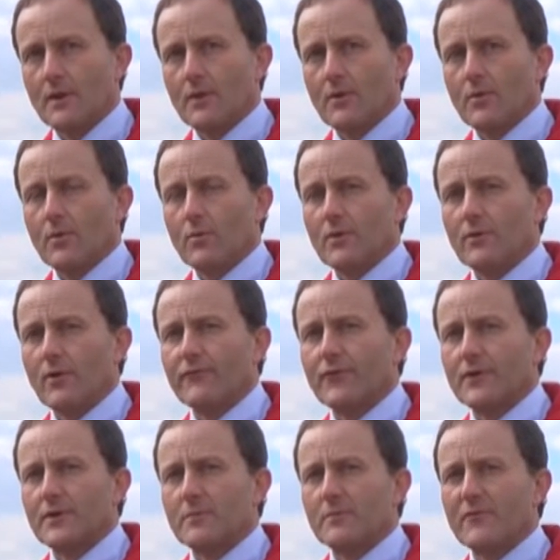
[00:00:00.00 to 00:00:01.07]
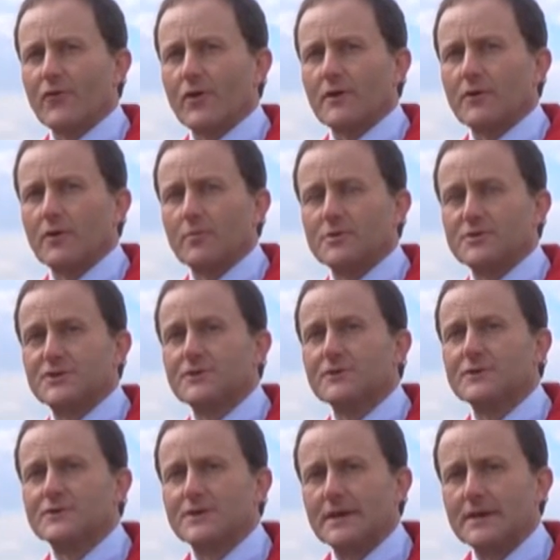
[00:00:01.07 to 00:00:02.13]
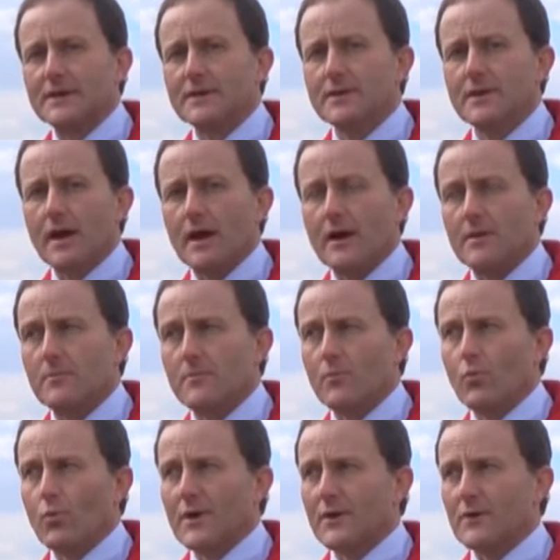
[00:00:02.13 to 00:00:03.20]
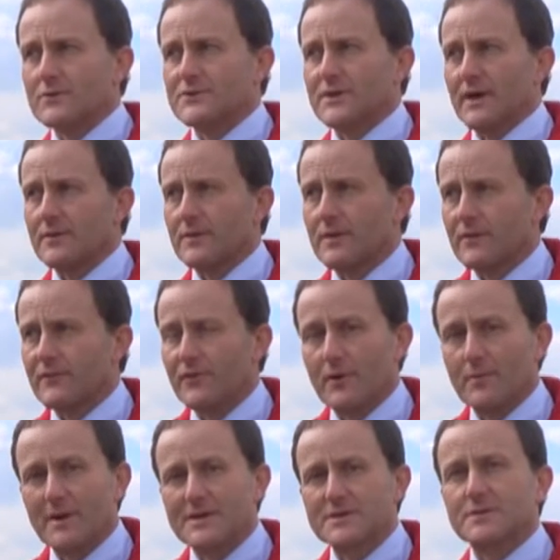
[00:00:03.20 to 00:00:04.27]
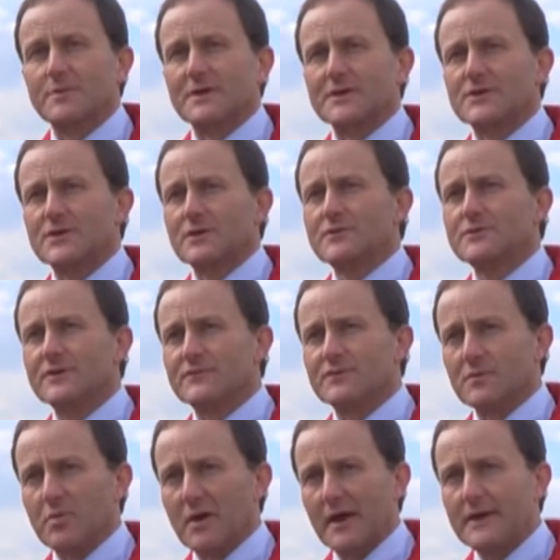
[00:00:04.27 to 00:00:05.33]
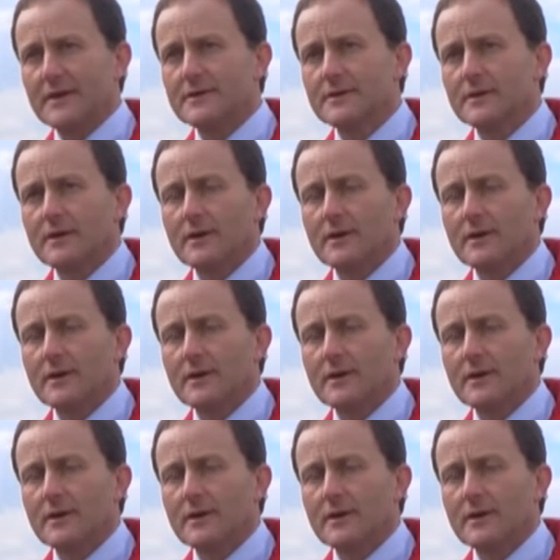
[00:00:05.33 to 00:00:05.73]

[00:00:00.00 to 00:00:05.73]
But we're offering them a very good opportunity. We're not saying that the farm has to be exclusive to blade.